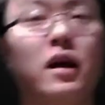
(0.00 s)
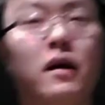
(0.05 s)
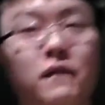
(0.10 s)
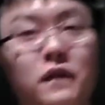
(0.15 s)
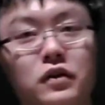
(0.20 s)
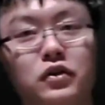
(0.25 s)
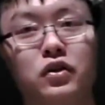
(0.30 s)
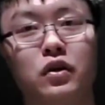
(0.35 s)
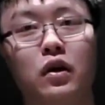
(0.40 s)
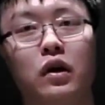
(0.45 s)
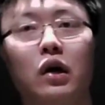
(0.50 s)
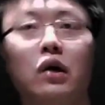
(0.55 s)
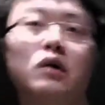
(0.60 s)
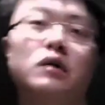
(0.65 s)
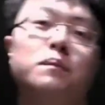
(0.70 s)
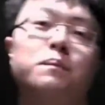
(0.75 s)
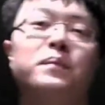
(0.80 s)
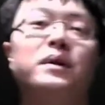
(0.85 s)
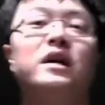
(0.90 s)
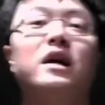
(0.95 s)
of this yo-yo,
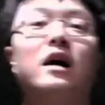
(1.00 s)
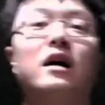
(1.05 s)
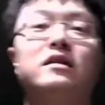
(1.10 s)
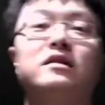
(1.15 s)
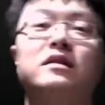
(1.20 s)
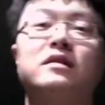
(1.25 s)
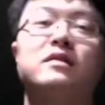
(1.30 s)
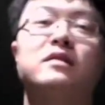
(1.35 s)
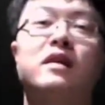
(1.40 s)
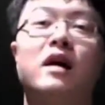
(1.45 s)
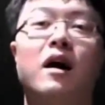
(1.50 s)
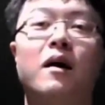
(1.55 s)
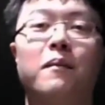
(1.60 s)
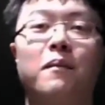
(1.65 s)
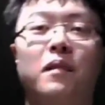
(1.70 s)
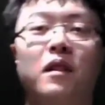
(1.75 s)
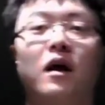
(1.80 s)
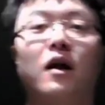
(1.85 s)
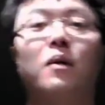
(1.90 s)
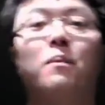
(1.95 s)
because it's got
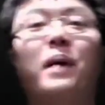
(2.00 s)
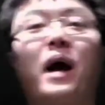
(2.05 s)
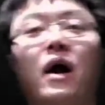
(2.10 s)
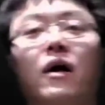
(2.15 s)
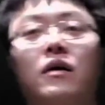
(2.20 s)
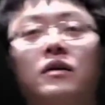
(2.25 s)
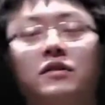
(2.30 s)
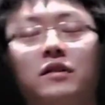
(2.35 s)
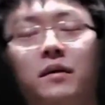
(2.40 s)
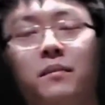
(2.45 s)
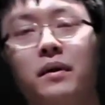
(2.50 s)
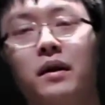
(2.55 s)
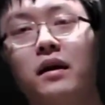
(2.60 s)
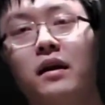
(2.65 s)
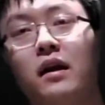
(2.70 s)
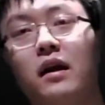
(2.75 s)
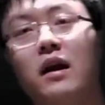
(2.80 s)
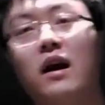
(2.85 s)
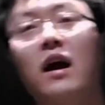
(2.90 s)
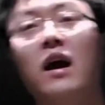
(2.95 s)
a lot of power
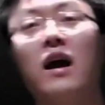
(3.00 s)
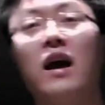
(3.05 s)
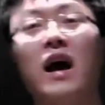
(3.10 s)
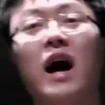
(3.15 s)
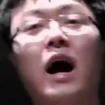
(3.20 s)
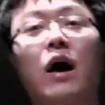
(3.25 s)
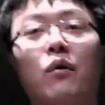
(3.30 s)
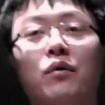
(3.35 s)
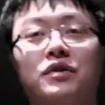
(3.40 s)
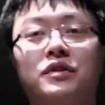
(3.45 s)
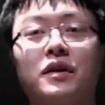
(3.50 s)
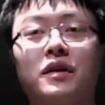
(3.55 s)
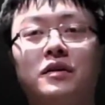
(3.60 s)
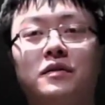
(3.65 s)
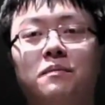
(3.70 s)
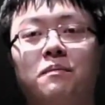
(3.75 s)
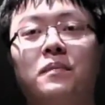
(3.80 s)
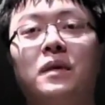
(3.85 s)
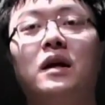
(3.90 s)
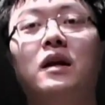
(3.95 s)
stability, I would say it's
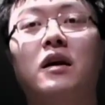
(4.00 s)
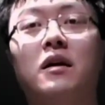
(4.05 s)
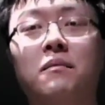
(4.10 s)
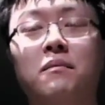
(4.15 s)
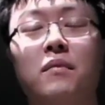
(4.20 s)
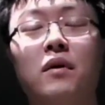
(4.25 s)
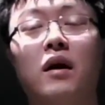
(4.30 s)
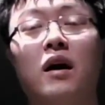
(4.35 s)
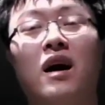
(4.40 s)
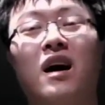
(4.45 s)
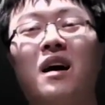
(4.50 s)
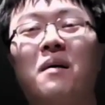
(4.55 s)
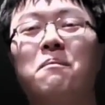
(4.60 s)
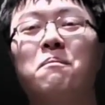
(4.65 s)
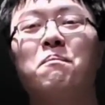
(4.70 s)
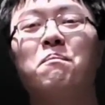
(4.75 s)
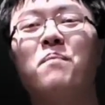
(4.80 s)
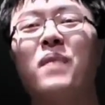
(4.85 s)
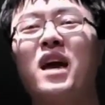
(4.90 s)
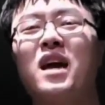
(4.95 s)
medium,
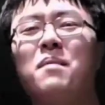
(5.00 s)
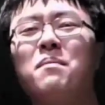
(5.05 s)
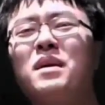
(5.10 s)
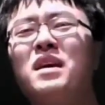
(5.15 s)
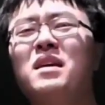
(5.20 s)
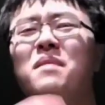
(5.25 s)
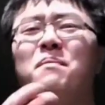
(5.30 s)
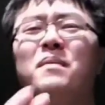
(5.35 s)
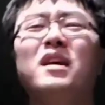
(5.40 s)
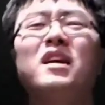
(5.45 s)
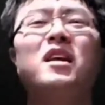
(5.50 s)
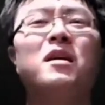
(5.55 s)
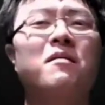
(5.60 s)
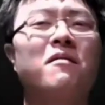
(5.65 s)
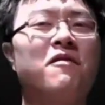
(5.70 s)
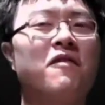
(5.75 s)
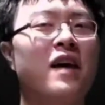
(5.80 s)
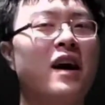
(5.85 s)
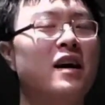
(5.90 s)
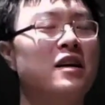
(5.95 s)
maybe medium
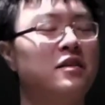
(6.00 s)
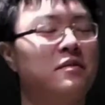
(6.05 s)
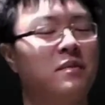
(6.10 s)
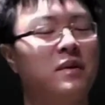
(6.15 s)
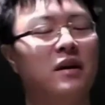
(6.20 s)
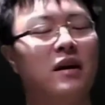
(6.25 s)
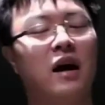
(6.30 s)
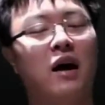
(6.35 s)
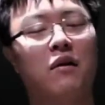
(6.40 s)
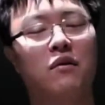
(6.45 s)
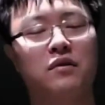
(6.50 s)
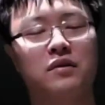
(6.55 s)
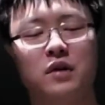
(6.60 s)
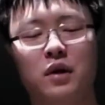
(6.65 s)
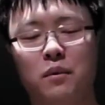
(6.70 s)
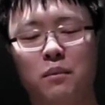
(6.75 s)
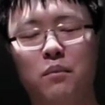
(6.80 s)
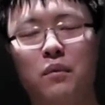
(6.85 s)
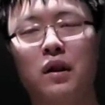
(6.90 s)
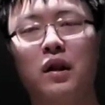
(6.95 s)
fast, but I would say
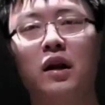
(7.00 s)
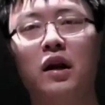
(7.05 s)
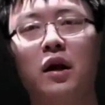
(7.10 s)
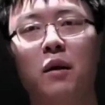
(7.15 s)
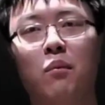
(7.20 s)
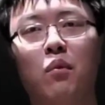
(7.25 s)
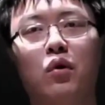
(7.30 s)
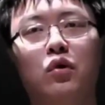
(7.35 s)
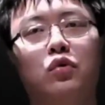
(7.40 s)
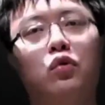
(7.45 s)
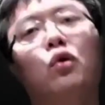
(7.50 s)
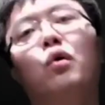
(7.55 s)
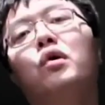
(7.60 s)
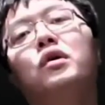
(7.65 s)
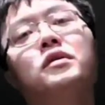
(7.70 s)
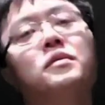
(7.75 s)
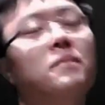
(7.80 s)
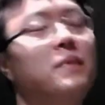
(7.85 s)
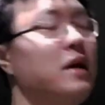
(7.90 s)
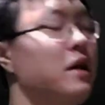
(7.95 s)
leaning more
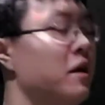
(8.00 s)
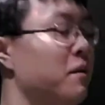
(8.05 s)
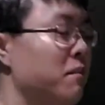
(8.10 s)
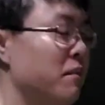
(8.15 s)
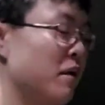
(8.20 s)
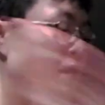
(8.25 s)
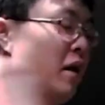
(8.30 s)
towards medium.